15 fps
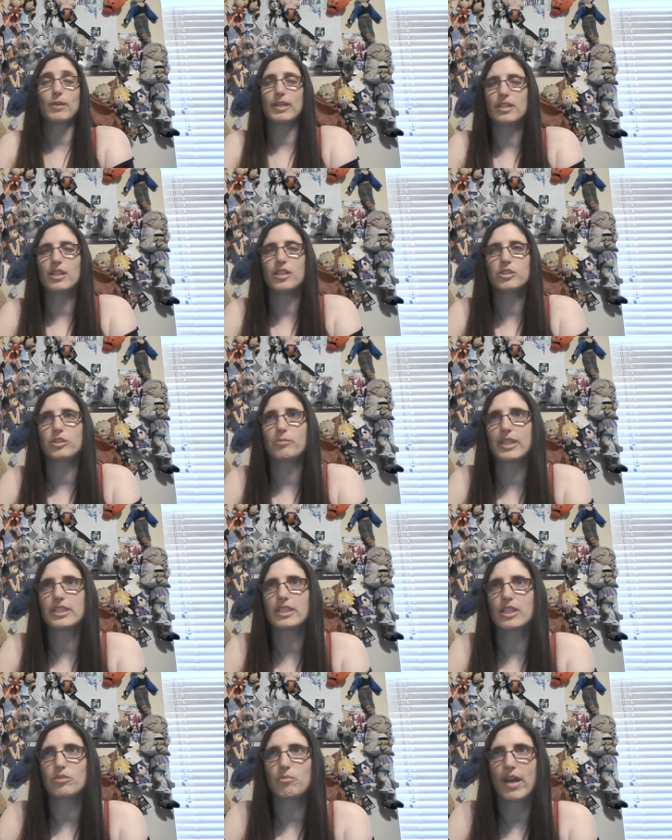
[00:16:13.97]
But it also
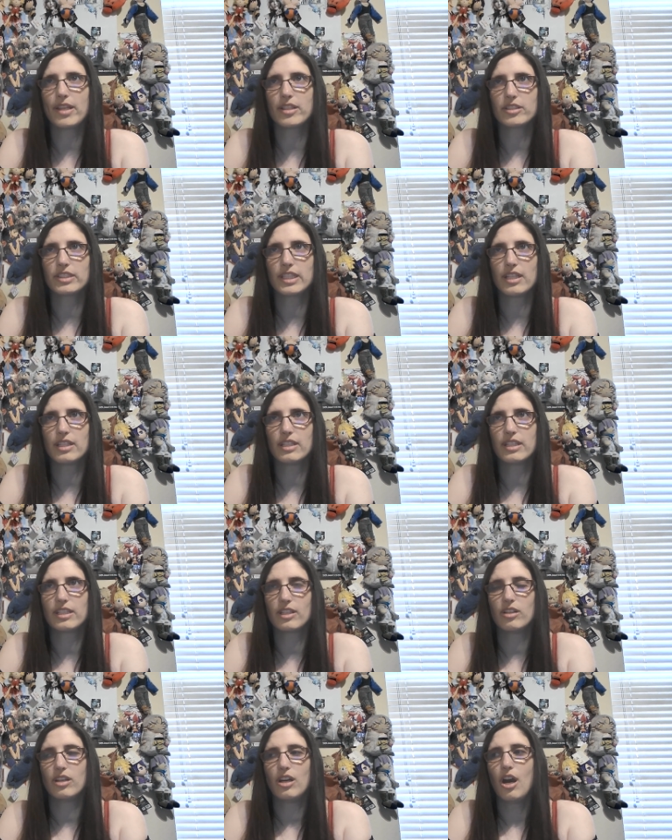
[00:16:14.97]
makes sense why they're saying,
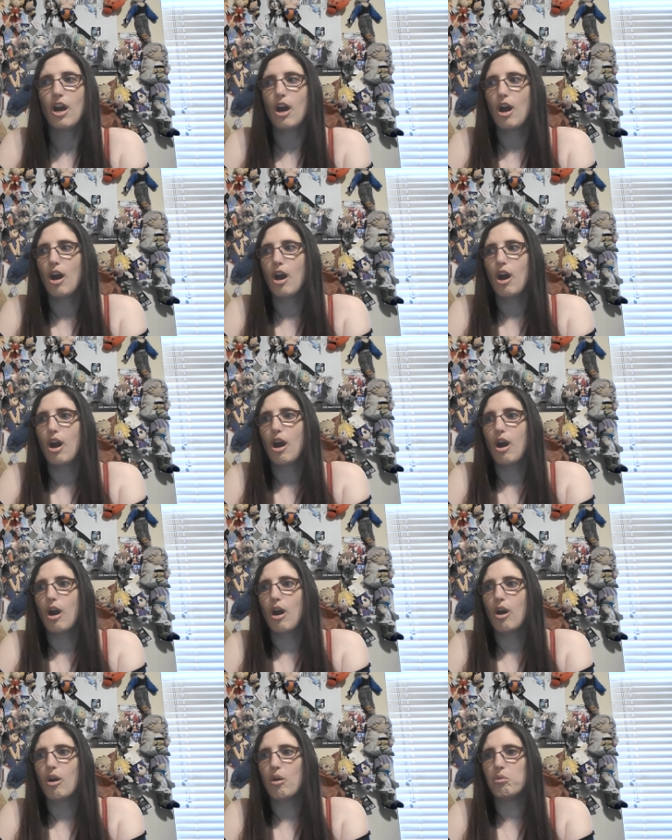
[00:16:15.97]

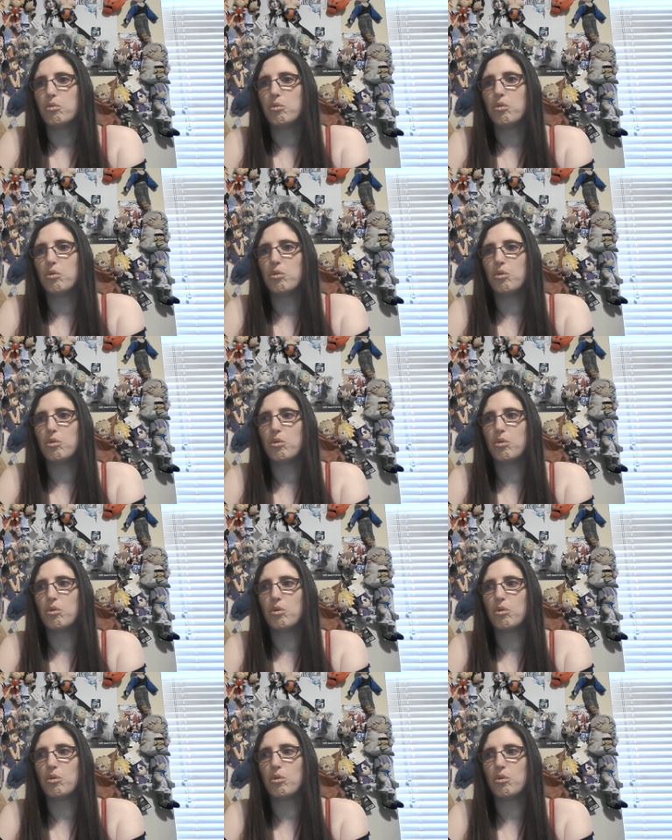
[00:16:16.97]

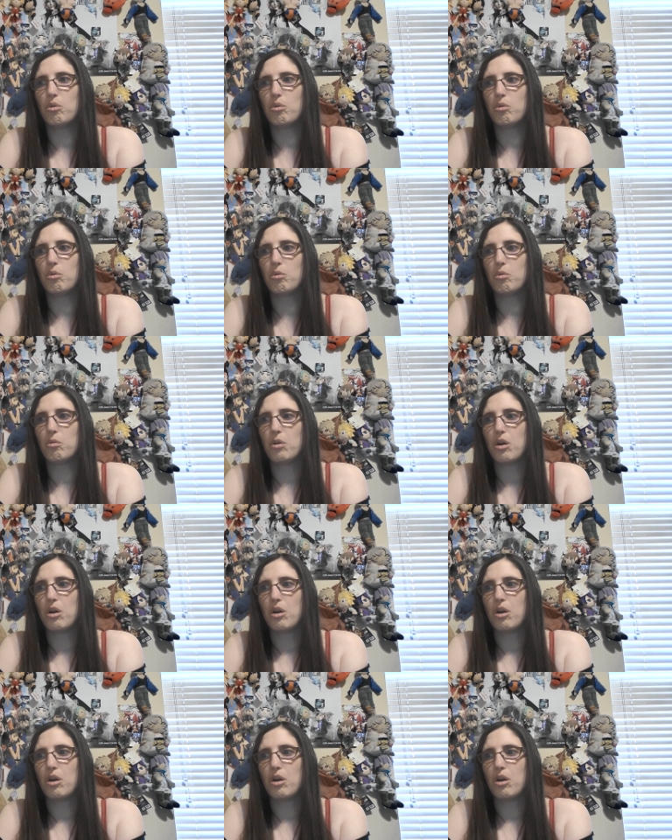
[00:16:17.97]
"Ooh."